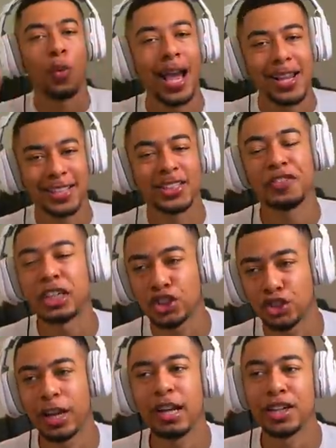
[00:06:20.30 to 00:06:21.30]
wideness of your
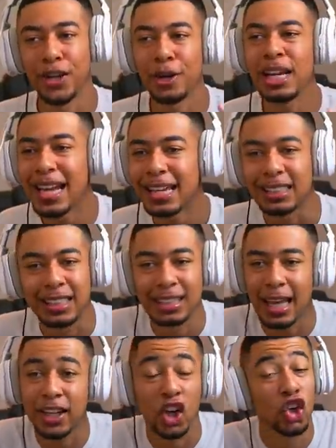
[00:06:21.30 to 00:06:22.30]
screen doing this is
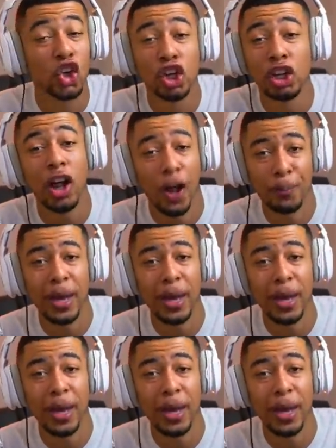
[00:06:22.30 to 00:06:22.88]
like a lot